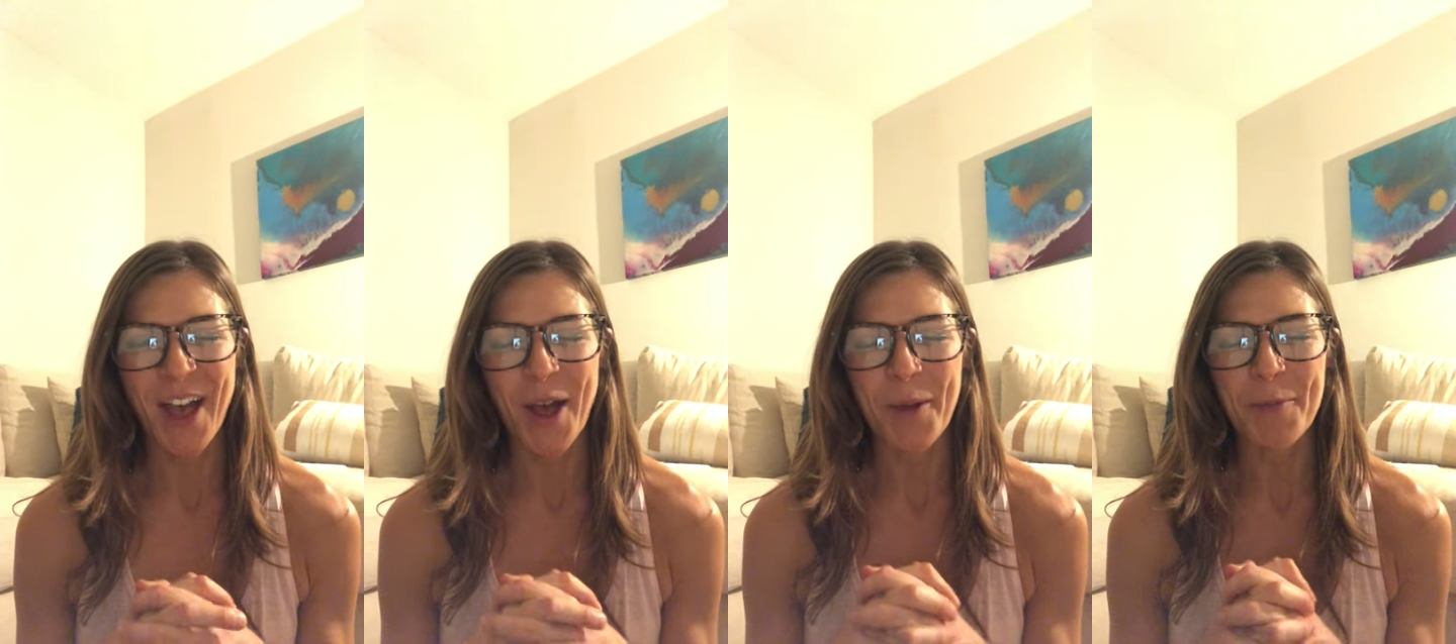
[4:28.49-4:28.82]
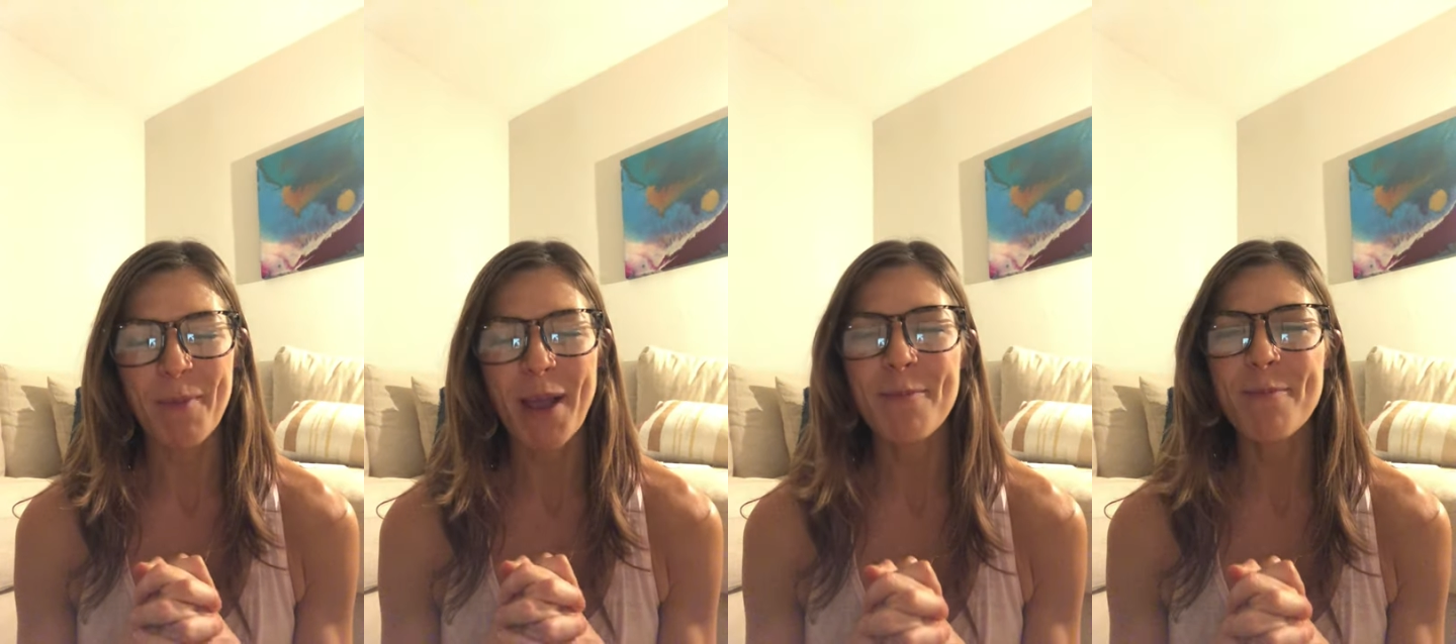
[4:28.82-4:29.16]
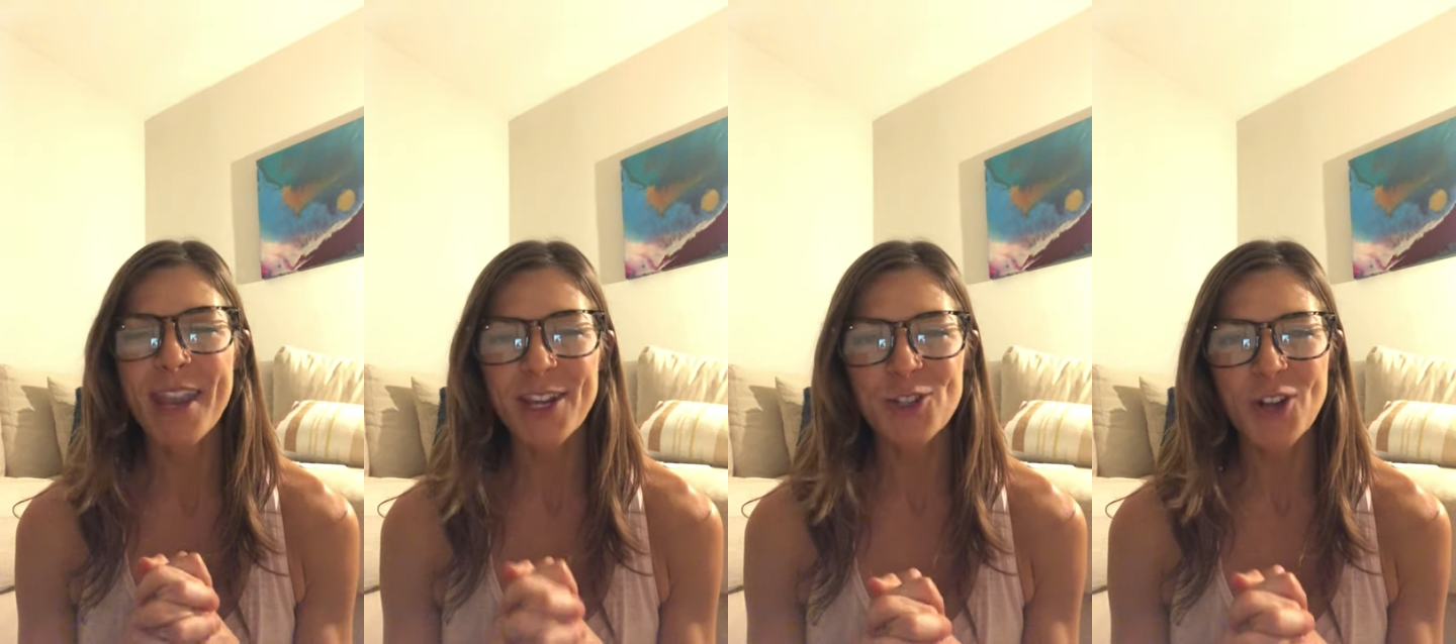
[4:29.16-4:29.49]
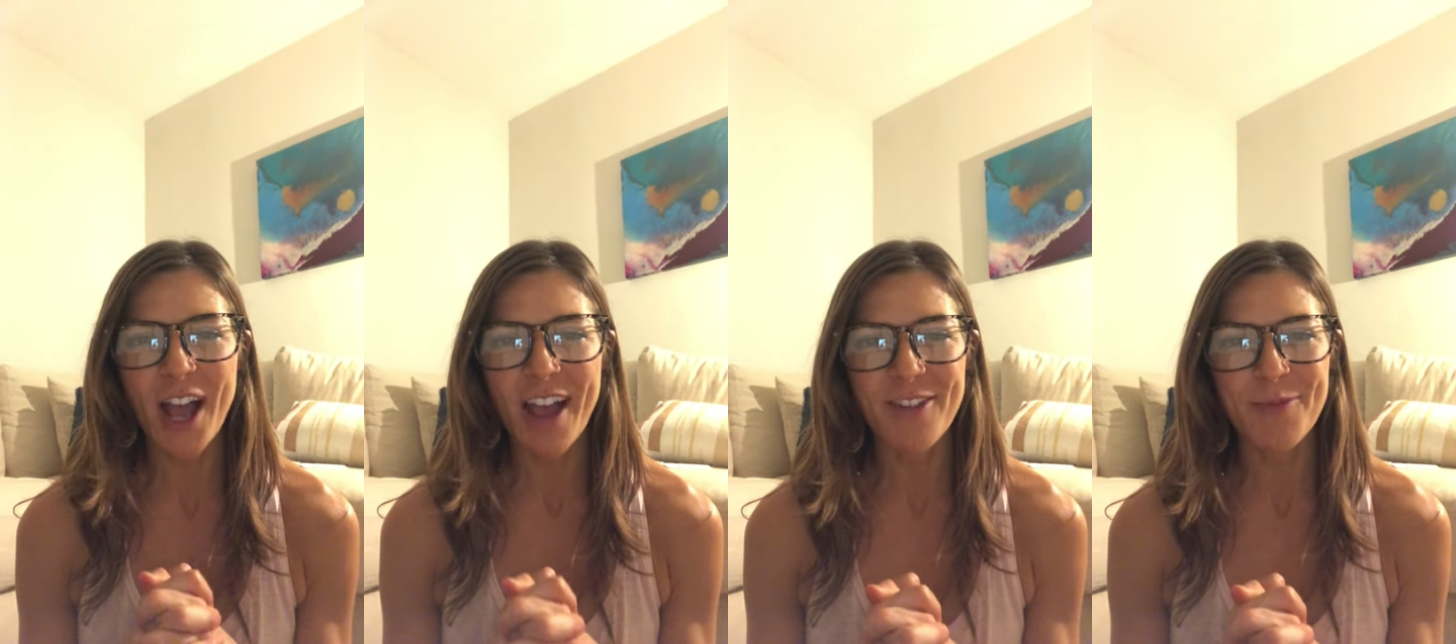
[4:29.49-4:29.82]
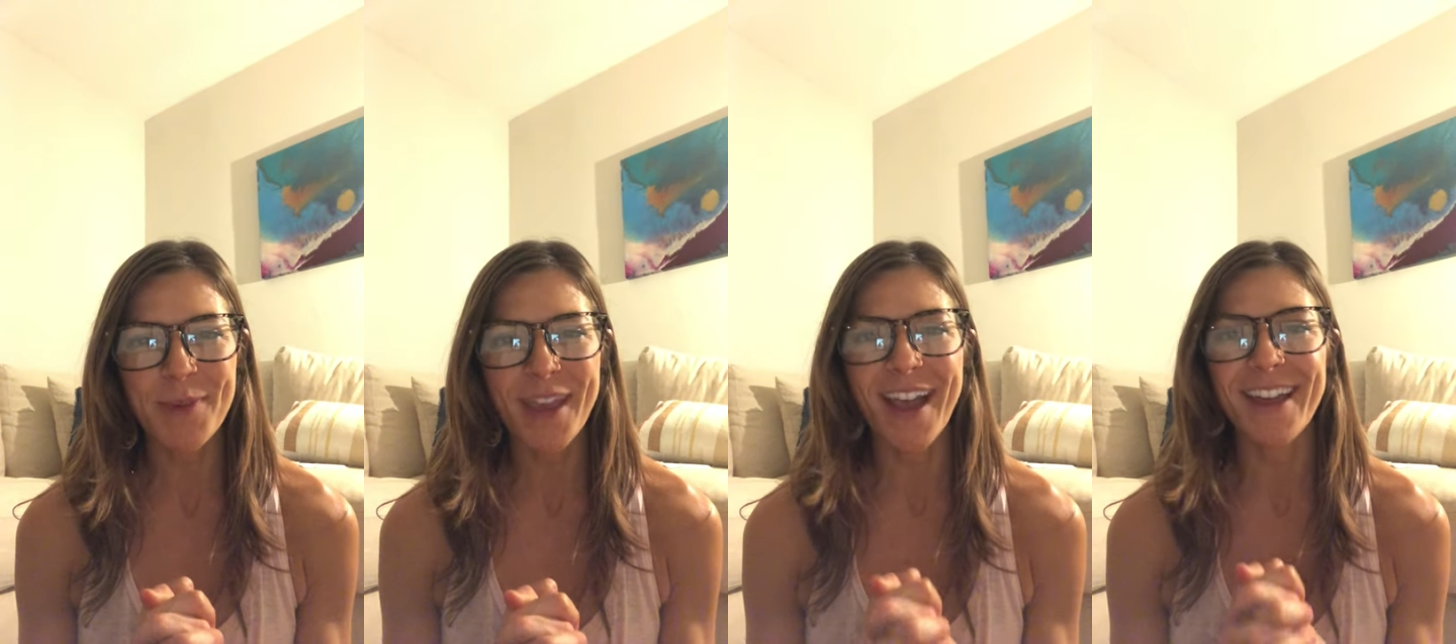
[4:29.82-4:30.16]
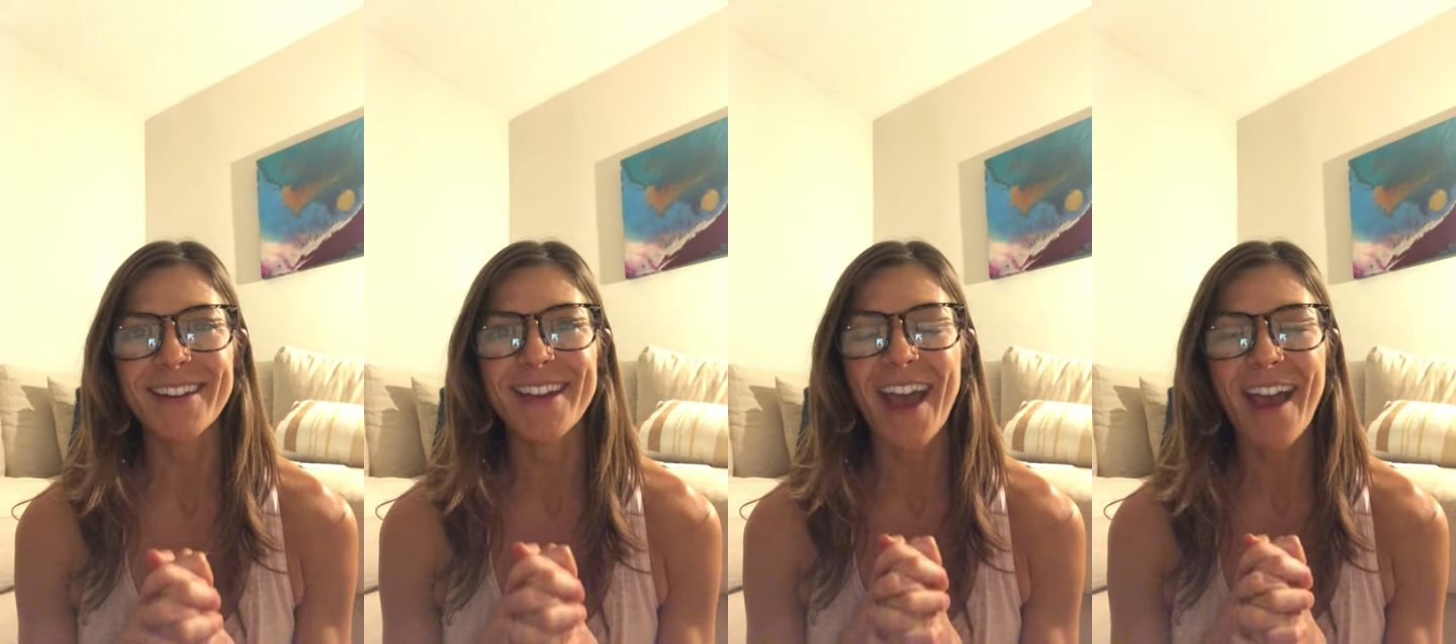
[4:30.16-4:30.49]
Uh, my main drive
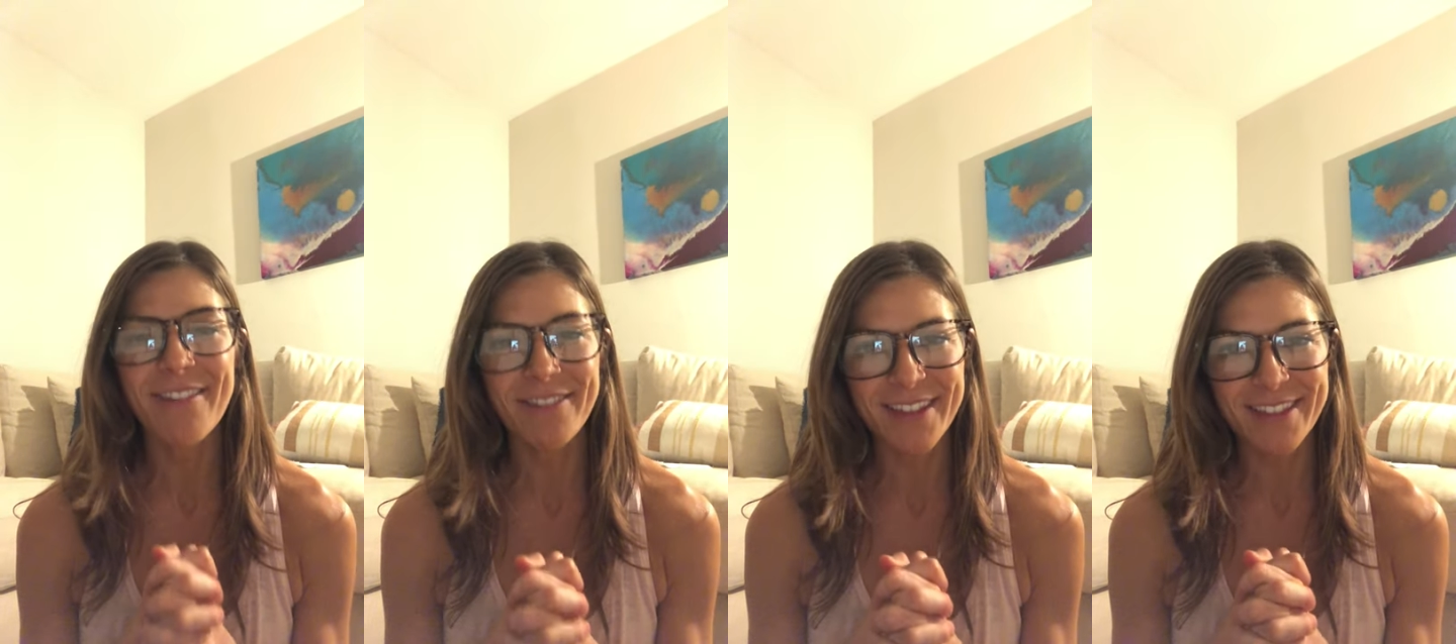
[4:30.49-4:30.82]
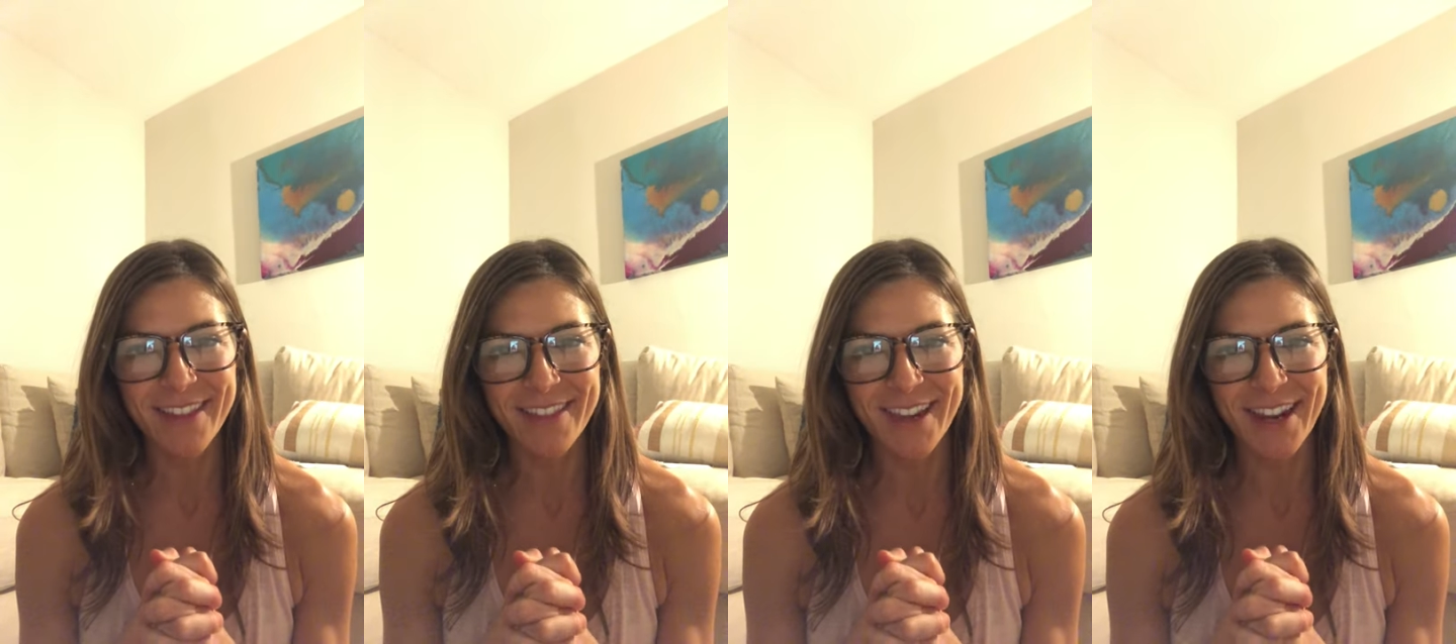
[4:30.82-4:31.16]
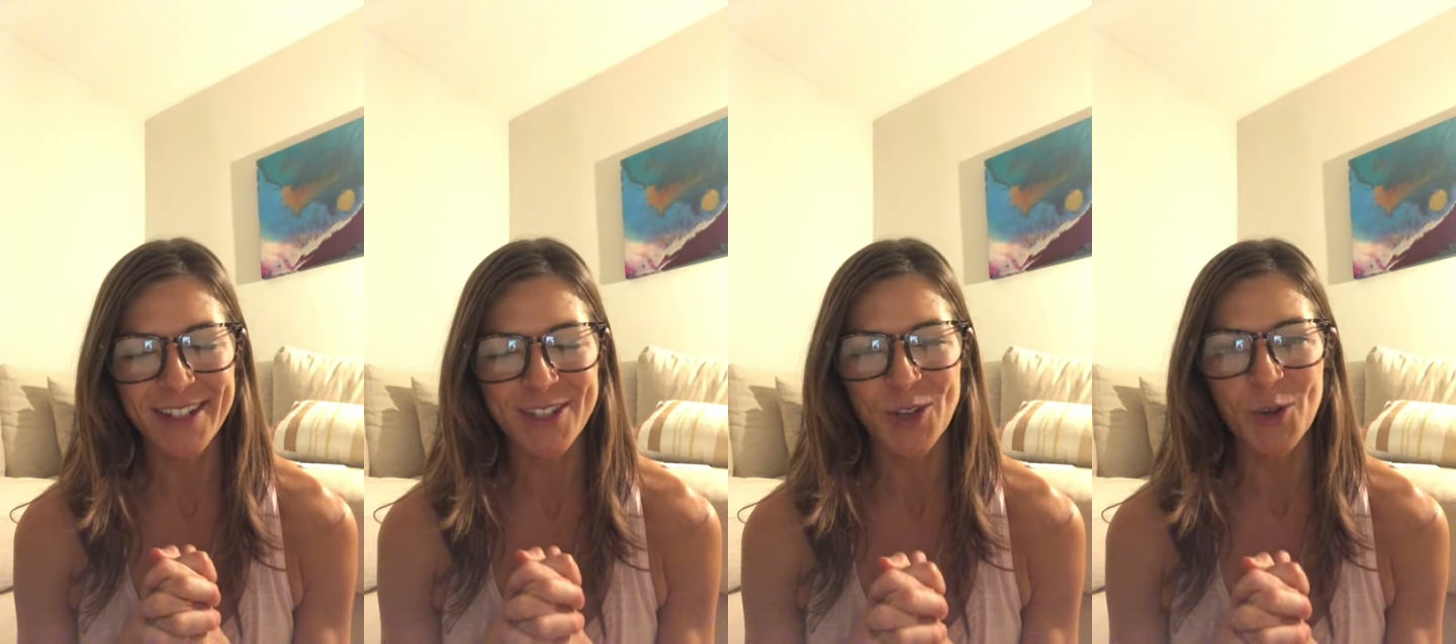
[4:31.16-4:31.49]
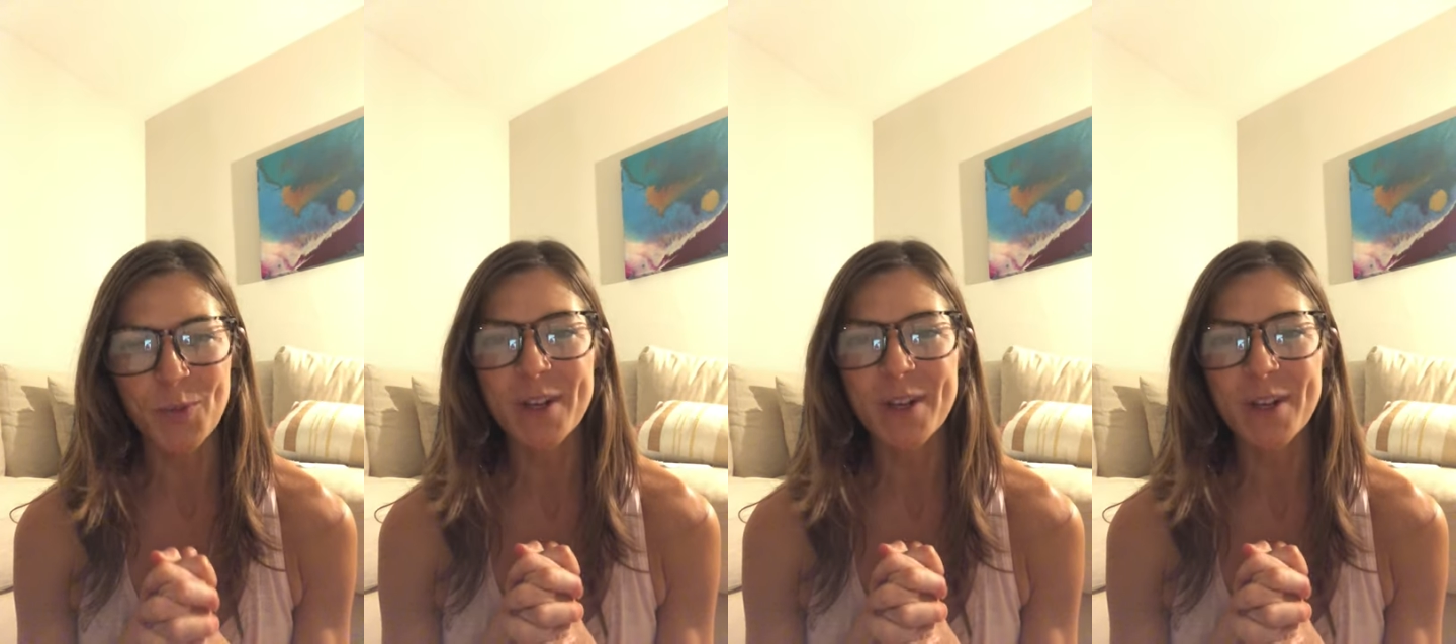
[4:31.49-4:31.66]
behind everything that I do,